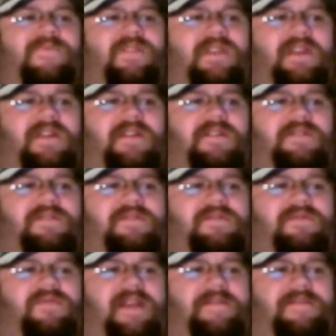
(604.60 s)
you know,
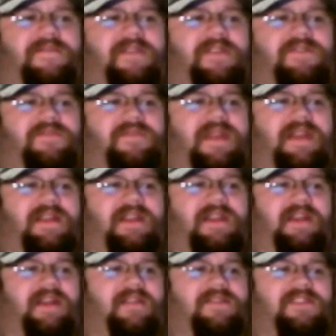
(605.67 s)
right from
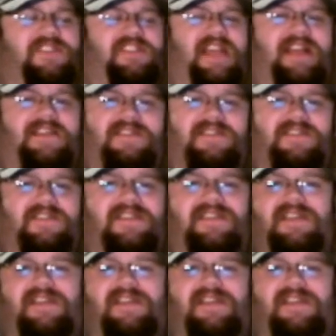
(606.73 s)
WrestleMania 6,